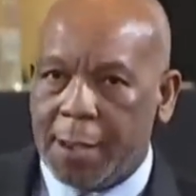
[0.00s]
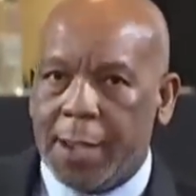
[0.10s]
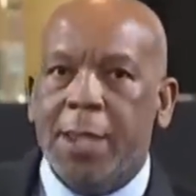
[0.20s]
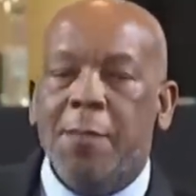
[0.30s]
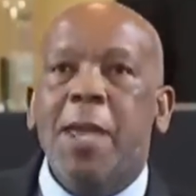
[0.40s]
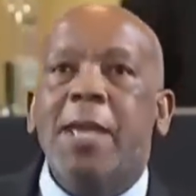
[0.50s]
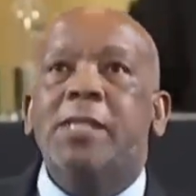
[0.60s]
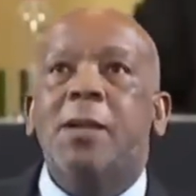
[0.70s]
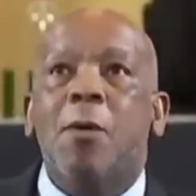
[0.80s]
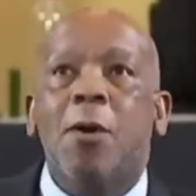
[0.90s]
he
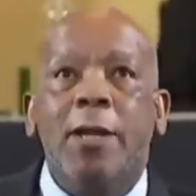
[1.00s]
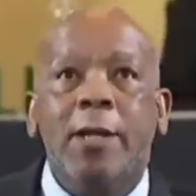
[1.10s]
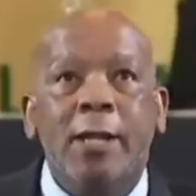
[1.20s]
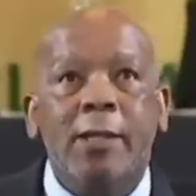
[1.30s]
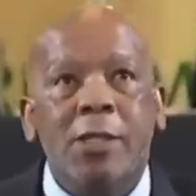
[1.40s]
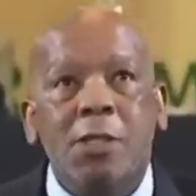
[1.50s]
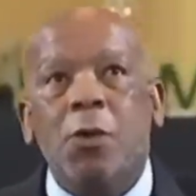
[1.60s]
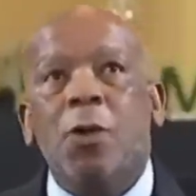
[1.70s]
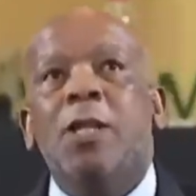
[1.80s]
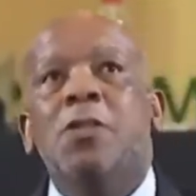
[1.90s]
makes the point that the
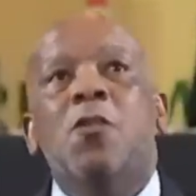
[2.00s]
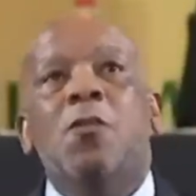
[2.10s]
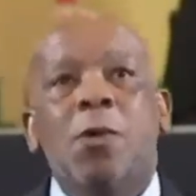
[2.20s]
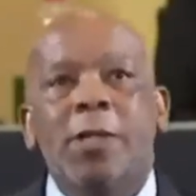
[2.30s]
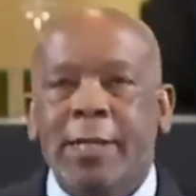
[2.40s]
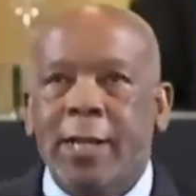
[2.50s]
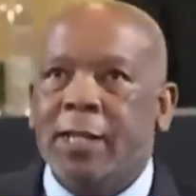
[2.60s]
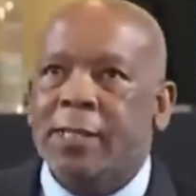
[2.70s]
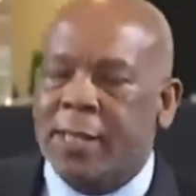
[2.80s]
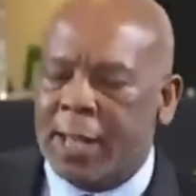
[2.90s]
scholars of
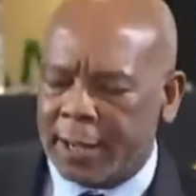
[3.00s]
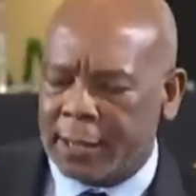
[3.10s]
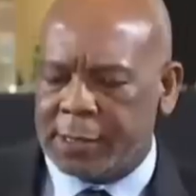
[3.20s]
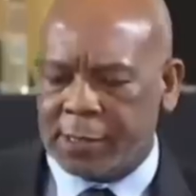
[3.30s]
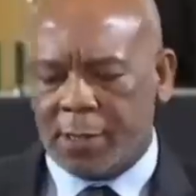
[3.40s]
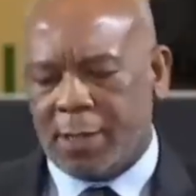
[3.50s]
political science